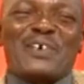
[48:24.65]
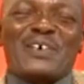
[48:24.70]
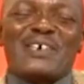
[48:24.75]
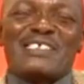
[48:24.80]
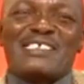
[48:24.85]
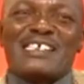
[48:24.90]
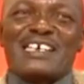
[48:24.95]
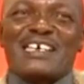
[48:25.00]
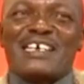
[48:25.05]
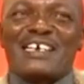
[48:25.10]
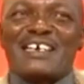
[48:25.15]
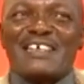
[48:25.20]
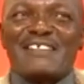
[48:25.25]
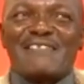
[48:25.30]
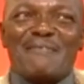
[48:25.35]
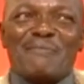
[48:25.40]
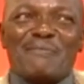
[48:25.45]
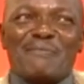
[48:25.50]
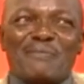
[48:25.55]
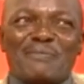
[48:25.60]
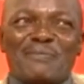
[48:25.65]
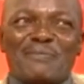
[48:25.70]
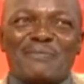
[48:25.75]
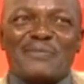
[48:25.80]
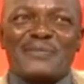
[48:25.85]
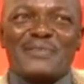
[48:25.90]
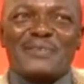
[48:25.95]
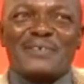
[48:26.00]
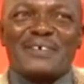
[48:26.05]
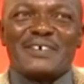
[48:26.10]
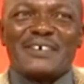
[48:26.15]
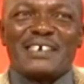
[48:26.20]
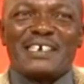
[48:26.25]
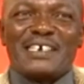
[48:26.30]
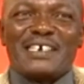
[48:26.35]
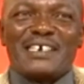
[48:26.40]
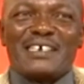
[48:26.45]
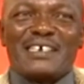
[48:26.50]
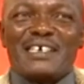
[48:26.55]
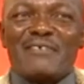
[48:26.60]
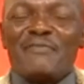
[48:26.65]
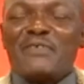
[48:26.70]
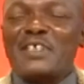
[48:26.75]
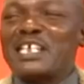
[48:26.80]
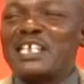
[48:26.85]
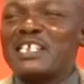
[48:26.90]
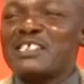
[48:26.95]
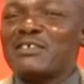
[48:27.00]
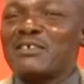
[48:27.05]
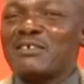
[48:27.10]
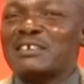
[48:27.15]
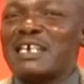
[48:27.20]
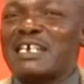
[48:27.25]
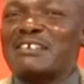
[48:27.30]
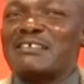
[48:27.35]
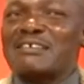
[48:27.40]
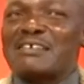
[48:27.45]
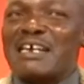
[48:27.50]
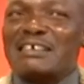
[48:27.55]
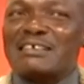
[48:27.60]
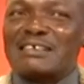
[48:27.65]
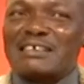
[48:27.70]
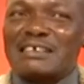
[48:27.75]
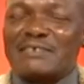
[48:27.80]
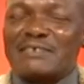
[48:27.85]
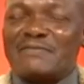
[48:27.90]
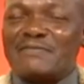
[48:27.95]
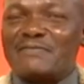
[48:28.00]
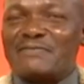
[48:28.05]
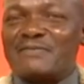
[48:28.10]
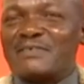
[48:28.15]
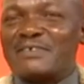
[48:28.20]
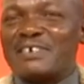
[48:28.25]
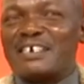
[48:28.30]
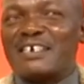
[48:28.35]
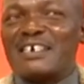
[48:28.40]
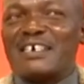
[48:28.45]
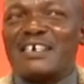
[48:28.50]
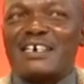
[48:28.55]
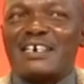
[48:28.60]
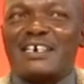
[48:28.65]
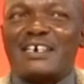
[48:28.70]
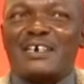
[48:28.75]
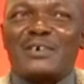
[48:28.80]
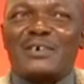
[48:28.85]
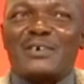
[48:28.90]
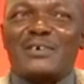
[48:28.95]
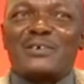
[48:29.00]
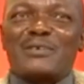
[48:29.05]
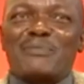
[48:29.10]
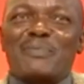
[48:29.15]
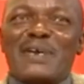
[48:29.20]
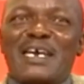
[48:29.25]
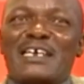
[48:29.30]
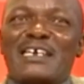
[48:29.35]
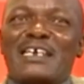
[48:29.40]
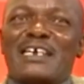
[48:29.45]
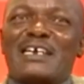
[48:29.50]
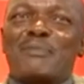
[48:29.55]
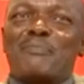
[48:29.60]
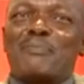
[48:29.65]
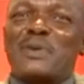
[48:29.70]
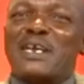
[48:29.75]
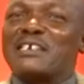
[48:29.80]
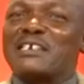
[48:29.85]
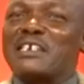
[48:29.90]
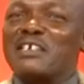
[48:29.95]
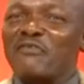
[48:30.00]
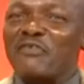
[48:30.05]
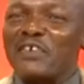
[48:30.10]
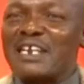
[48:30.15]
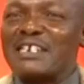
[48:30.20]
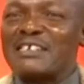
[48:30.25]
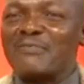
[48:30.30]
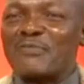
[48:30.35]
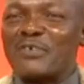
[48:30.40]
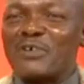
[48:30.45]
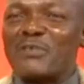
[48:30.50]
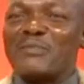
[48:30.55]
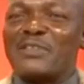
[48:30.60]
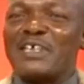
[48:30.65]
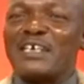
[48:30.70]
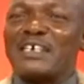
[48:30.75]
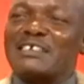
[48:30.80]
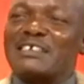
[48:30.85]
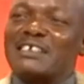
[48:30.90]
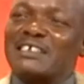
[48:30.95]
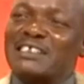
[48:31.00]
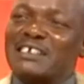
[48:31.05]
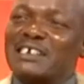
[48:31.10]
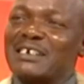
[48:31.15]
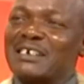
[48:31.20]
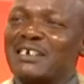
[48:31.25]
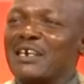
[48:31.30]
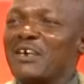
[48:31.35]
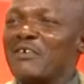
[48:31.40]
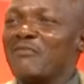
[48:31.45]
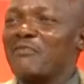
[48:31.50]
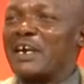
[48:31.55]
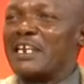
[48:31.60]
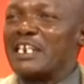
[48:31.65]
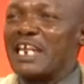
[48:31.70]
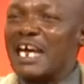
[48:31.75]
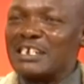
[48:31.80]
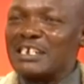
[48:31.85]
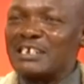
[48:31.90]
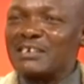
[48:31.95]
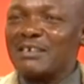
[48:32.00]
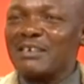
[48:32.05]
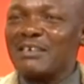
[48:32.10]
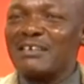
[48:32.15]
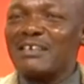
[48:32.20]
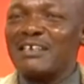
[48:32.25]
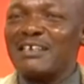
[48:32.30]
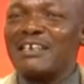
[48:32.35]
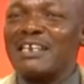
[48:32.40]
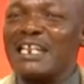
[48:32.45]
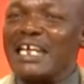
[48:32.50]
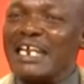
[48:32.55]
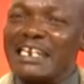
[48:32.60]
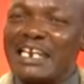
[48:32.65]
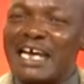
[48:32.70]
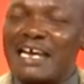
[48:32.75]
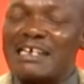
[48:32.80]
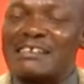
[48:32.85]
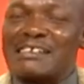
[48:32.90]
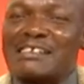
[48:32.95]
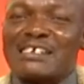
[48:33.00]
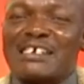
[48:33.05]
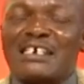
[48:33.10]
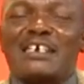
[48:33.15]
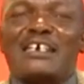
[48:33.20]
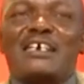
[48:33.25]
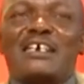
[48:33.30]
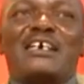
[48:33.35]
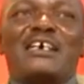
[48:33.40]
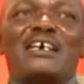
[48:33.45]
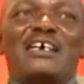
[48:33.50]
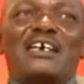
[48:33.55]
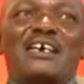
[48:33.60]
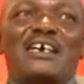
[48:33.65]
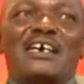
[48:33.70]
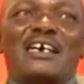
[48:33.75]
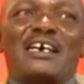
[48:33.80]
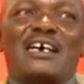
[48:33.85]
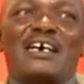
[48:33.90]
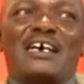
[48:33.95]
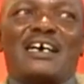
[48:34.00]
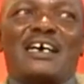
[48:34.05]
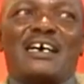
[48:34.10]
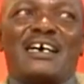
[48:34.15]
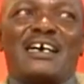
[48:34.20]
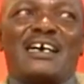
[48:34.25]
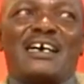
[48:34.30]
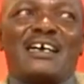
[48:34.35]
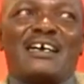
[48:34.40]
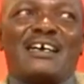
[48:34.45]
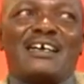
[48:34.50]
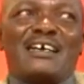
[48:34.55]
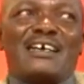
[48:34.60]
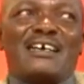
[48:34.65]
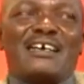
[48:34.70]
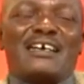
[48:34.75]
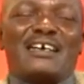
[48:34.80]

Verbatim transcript: because um, if it is not attractive yeah. or making a big difference from the existing financial lenders, uh,